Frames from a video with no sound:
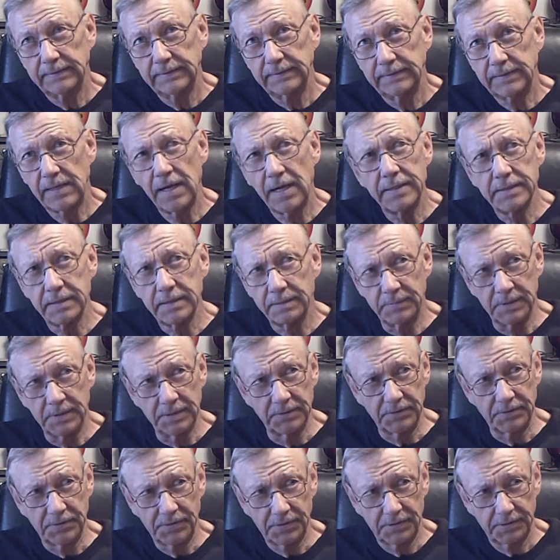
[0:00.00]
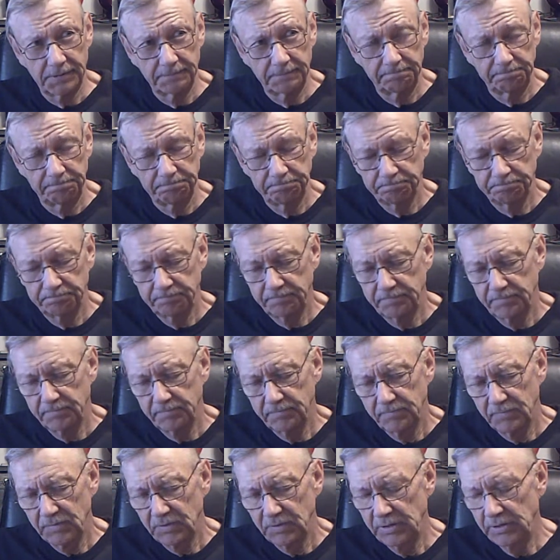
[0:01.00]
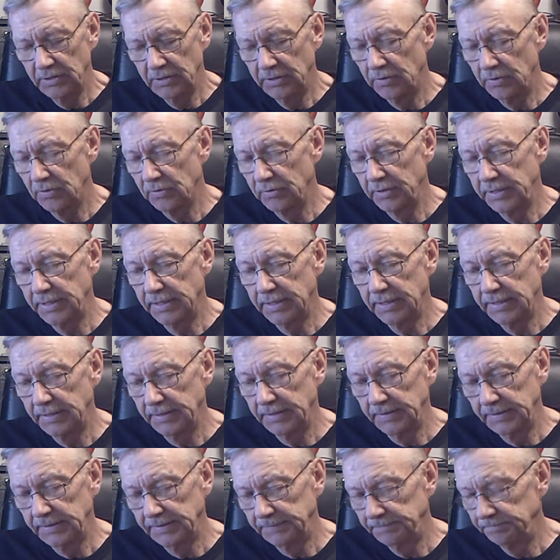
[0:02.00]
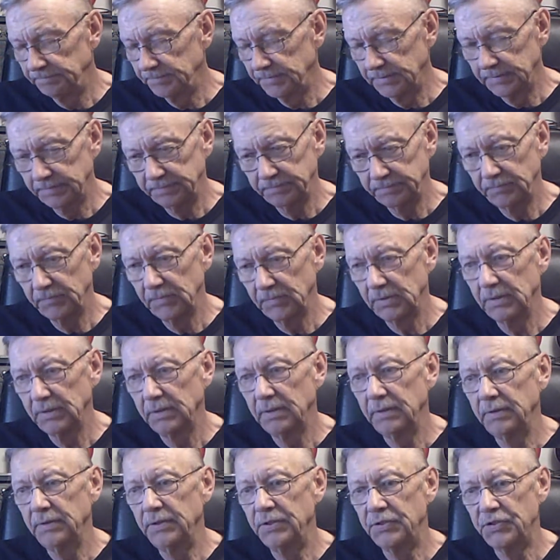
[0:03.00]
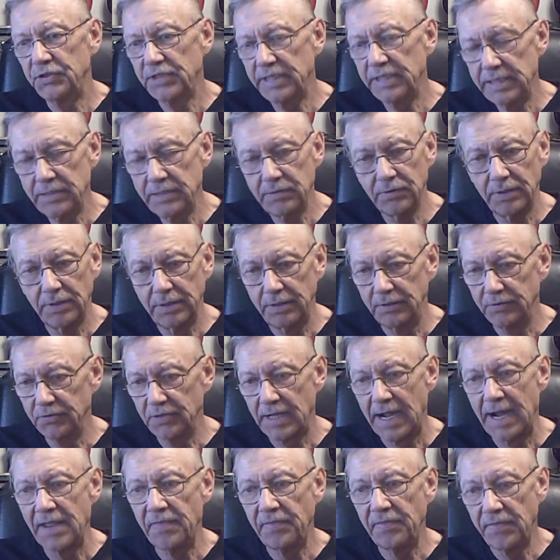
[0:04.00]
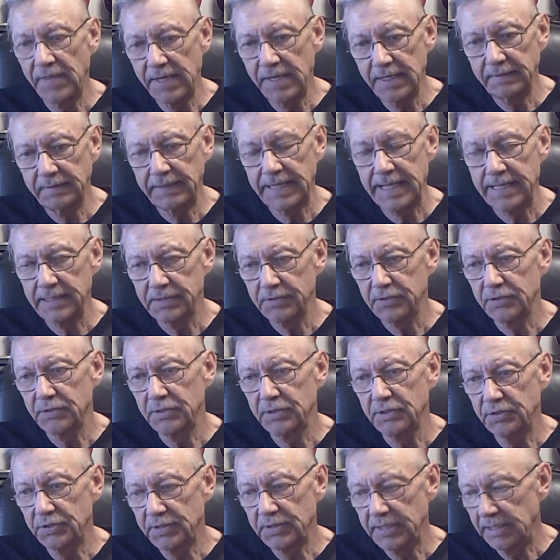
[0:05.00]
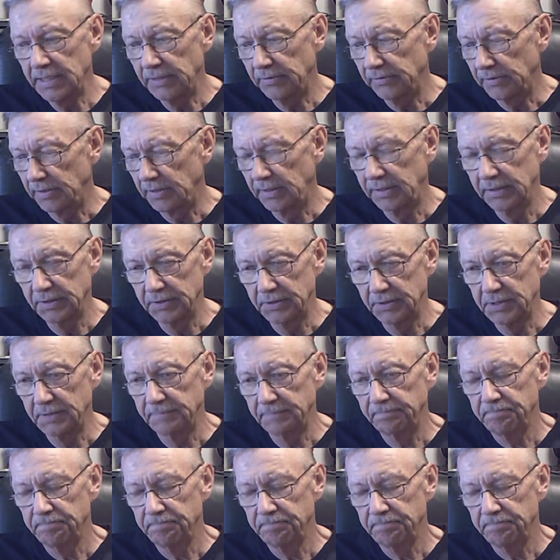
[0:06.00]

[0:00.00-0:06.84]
condiments, the seed oils, I think that's the secret, because